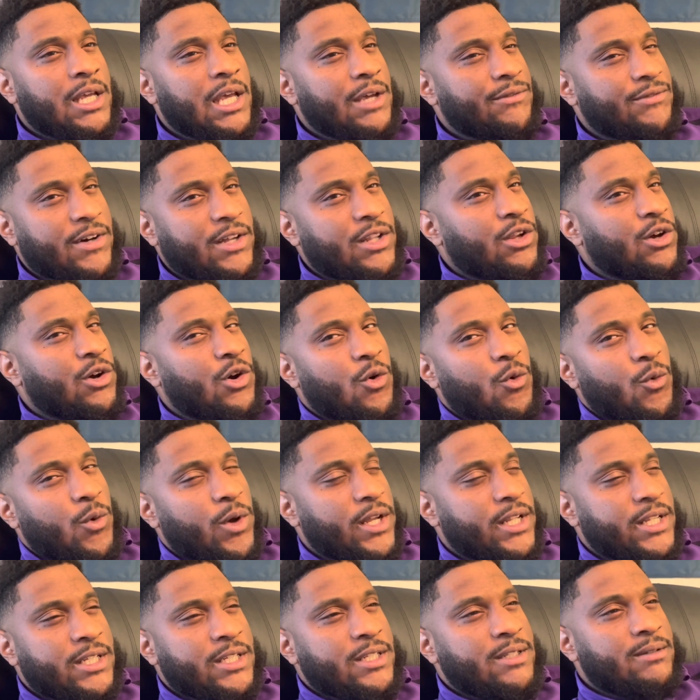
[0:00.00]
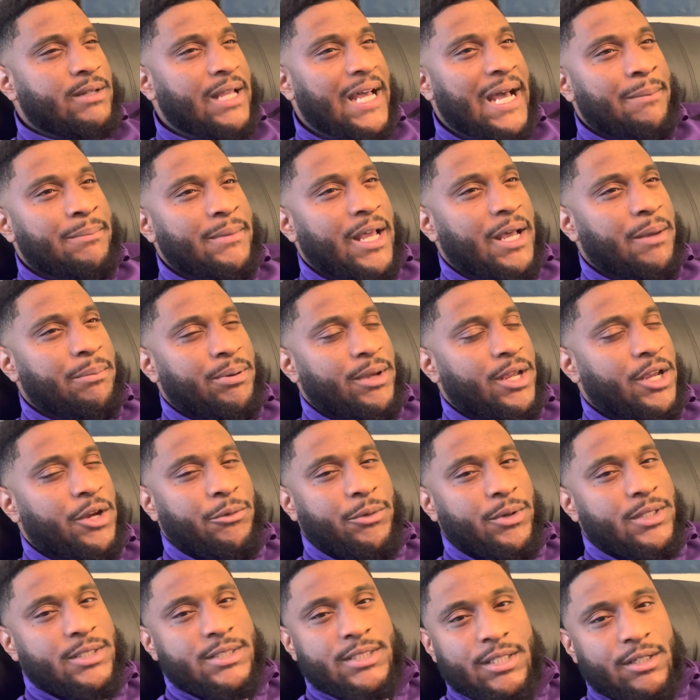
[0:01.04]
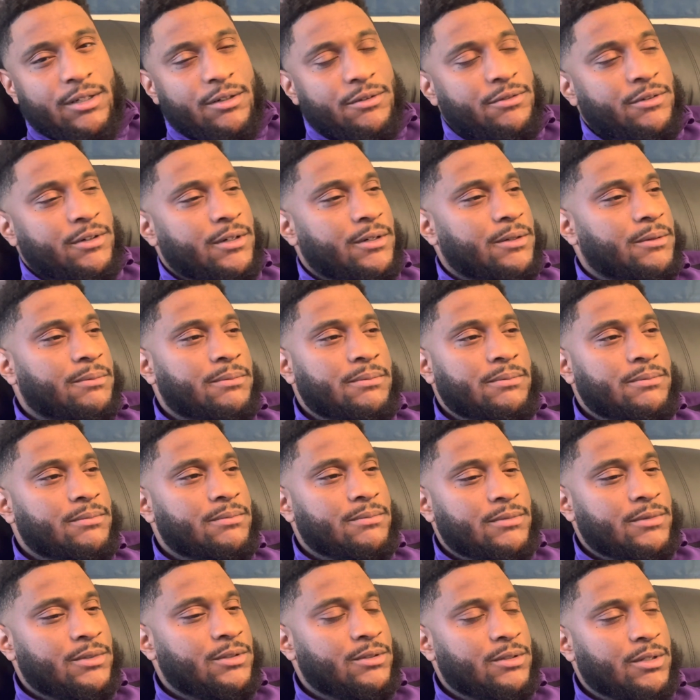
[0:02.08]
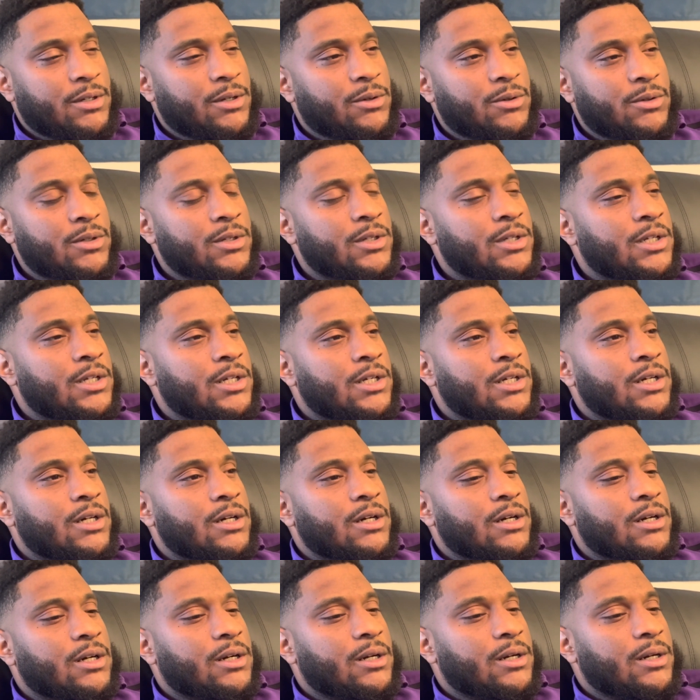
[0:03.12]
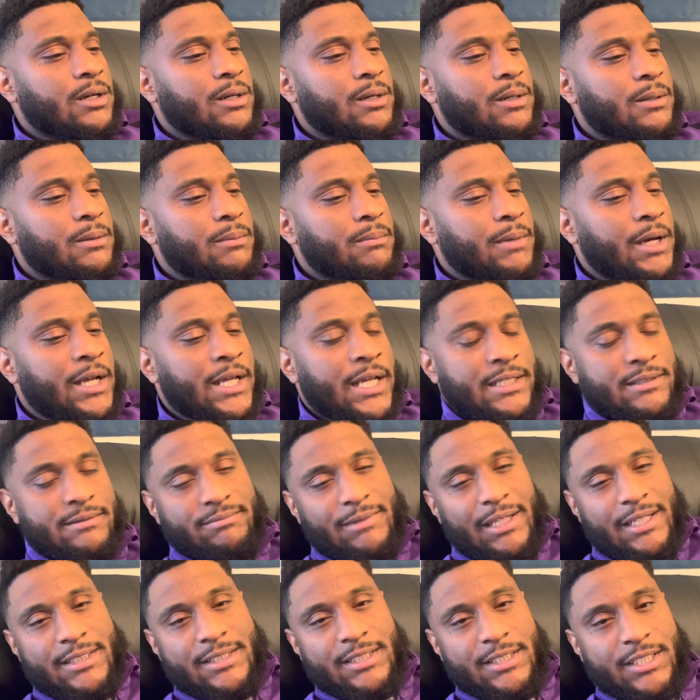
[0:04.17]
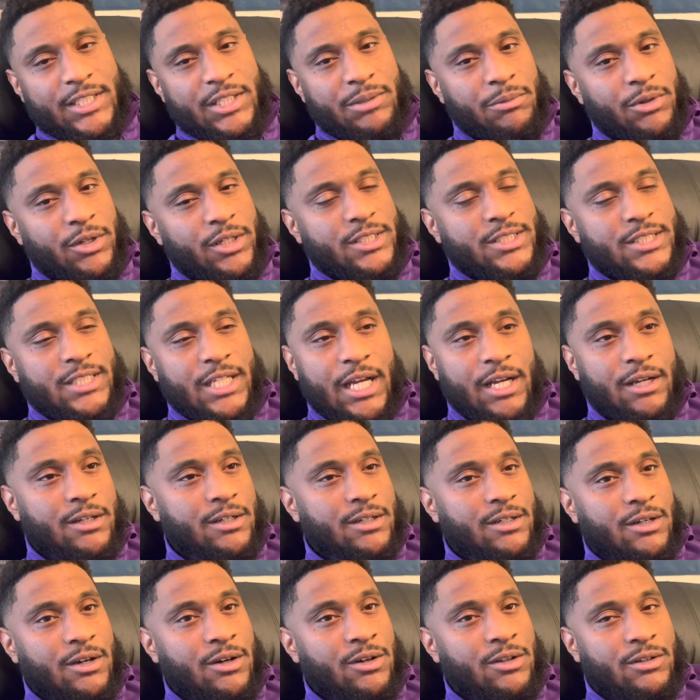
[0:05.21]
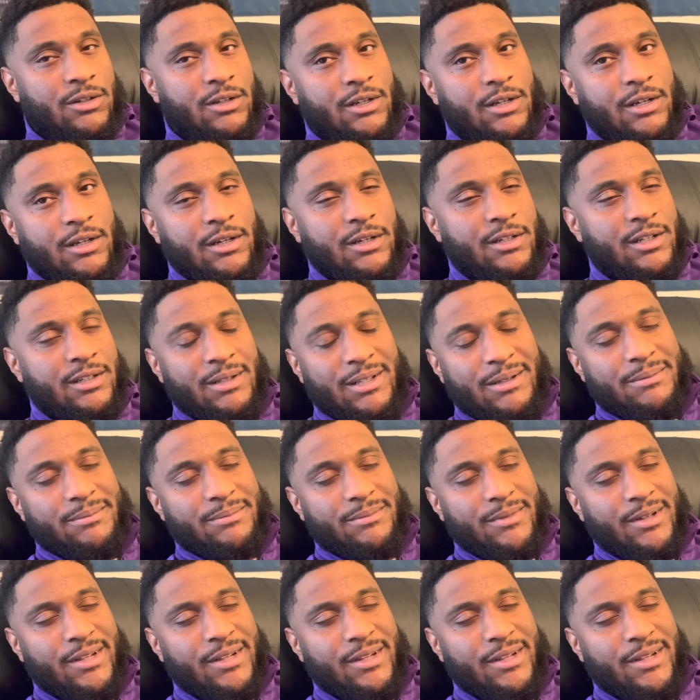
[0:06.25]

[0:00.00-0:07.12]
if I don't win, I'm not paying resale for them, you know. I just get them on a shock drop